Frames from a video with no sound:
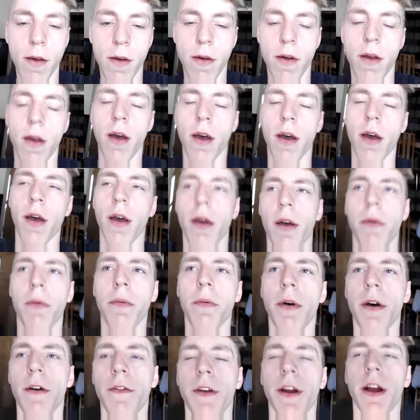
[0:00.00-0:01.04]

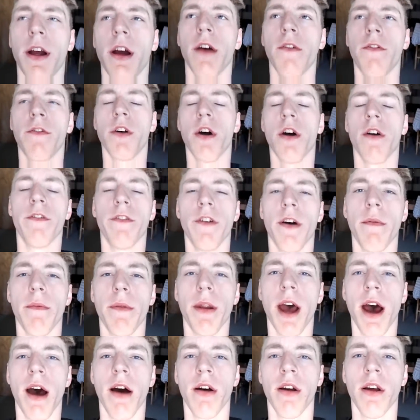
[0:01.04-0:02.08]
I think I've got a
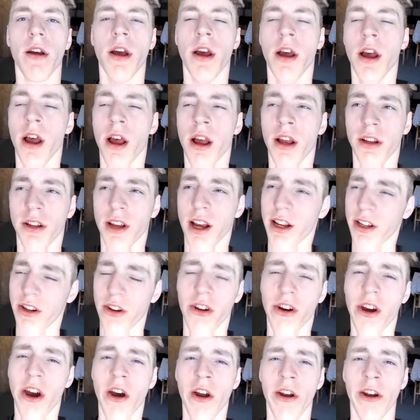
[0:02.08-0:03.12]
thumbnail. So it's all
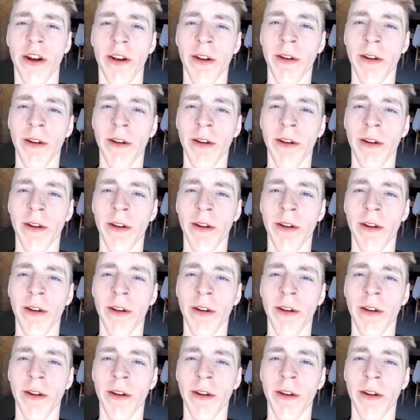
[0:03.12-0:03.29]
good.